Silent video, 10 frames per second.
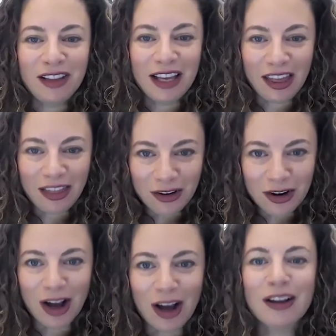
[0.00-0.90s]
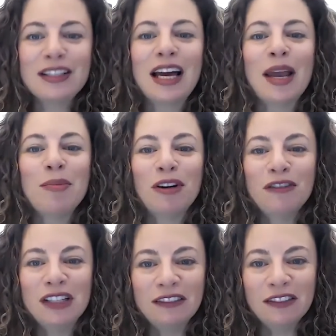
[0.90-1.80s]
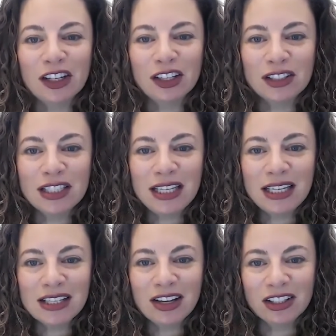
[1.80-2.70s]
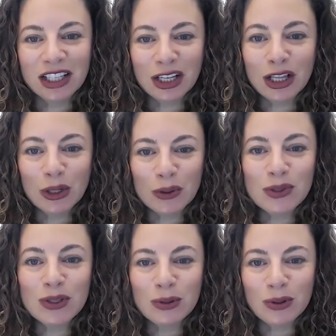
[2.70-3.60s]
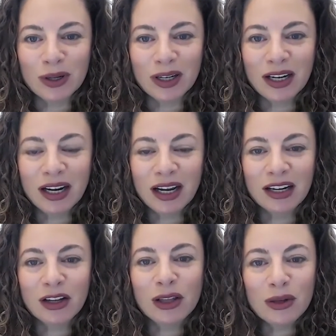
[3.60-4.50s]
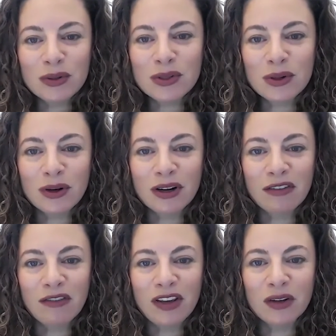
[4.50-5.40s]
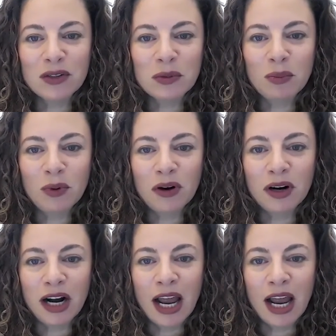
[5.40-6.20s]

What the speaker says: other type of difficulty is called a closed door. And a closed door feels more